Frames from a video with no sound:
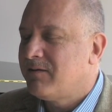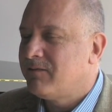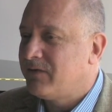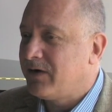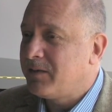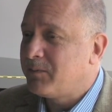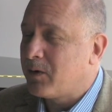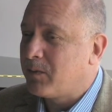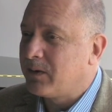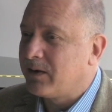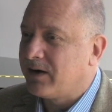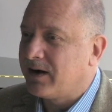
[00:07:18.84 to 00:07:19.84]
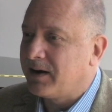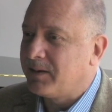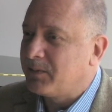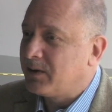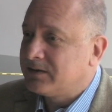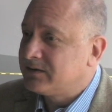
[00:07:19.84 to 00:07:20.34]
very popular
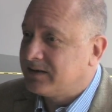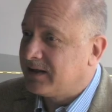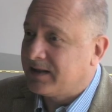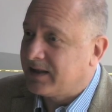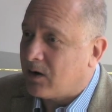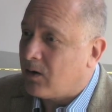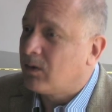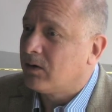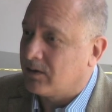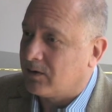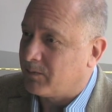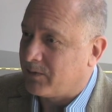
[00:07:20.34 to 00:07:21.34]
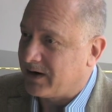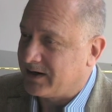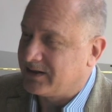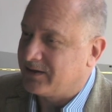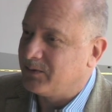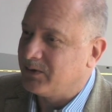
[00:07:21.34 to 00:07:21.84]
amongst the whole
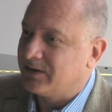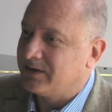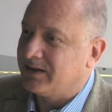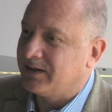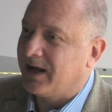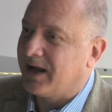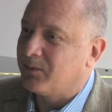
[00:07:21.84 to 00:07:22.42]
operatic community.